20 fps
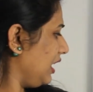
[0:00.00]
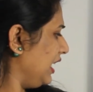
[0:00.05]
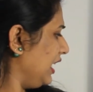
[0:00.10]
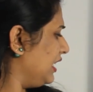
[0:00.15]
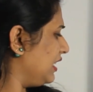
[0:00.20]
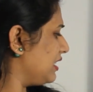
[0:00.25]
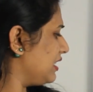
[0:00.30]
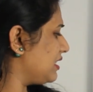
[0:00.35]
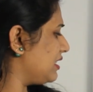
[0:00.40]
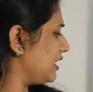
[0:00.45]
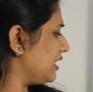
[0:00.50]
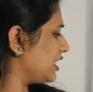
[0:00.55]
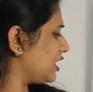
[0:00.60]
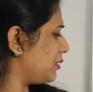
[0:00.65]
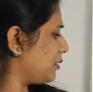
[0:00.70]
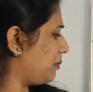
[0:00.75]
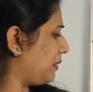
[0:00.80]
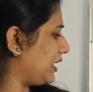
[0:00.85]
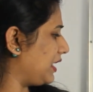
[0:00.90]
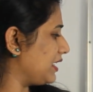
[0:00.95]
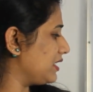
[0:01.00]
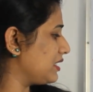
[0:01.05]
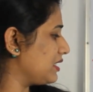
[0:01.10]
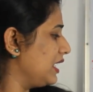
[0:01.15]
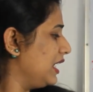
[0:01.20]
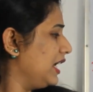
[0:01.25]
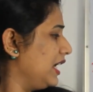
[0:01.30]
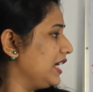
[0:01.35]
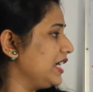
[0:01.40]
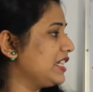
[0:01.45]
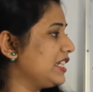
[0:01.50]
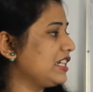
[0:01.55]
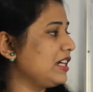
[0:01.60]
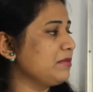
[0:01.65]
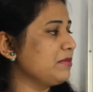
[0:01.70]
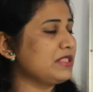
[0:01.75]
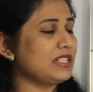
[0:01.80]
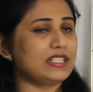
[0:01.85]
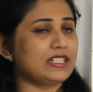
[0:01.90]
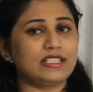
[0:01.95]
In the sixth place, it
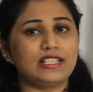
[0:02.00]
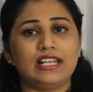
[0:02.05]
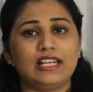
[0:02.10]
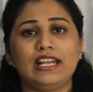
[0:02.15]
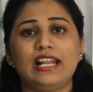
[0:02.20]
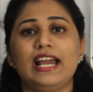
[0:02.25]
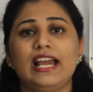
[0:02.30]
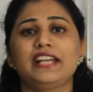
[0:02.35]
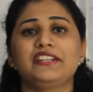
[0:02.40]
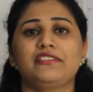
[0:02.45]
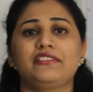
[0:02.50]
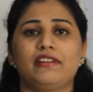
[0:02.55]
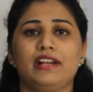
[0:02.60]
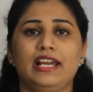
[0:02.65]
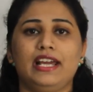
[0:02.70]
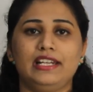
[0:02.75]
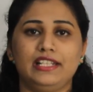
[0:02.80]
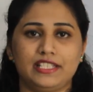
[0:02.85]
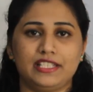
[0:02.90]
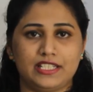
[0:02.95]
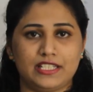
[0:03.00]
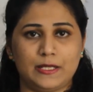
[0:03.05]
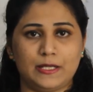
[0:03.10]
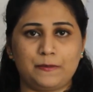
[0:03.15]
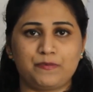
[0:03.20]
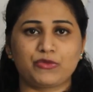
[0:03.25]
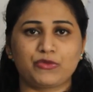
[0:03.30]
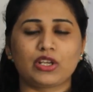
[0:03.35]
comes as the laterality.